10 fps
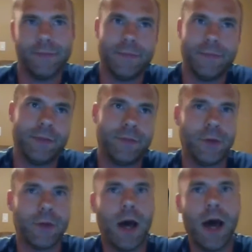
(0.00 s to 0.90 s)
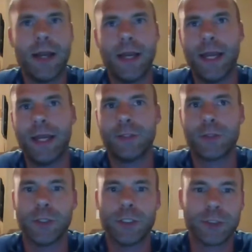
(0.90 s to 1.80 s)
if you're not a
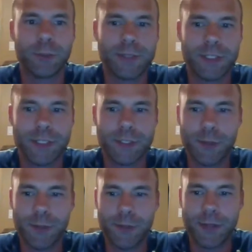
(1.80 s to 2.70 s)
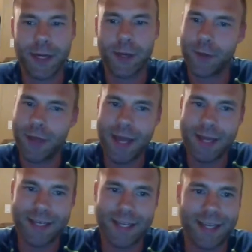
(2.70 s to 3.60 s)
traditional business owner, they know
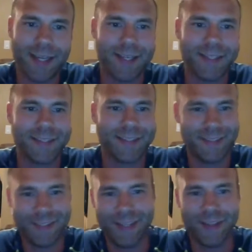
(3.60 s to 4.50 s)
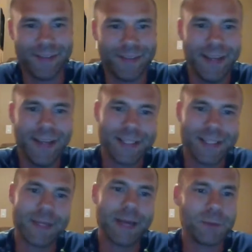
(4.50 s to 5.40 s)
that, and you know,
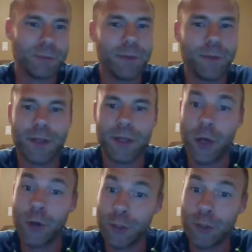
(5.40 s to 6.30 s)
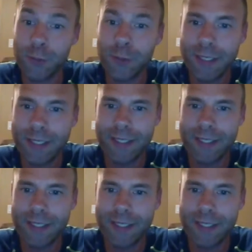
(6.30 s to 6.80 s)
sometimes people that know you